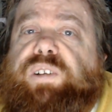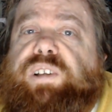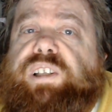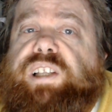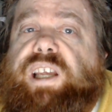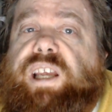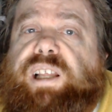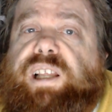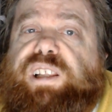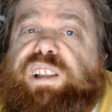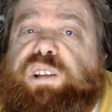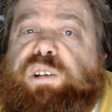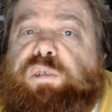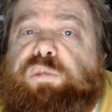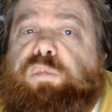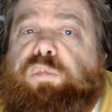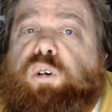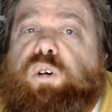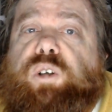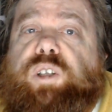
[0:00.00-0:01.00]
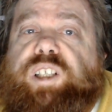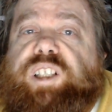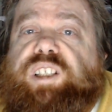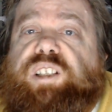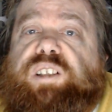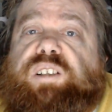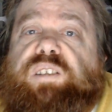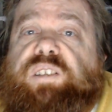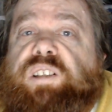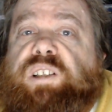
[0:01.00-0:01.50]
dead, moist,
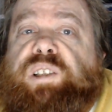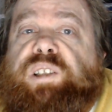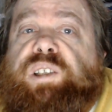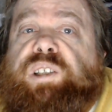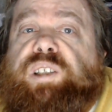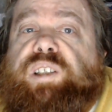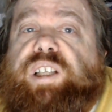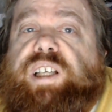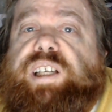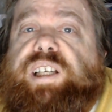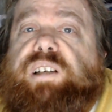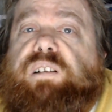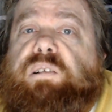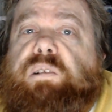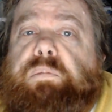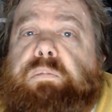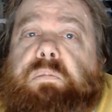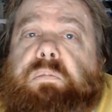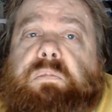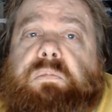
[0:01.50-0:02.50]
to kill him.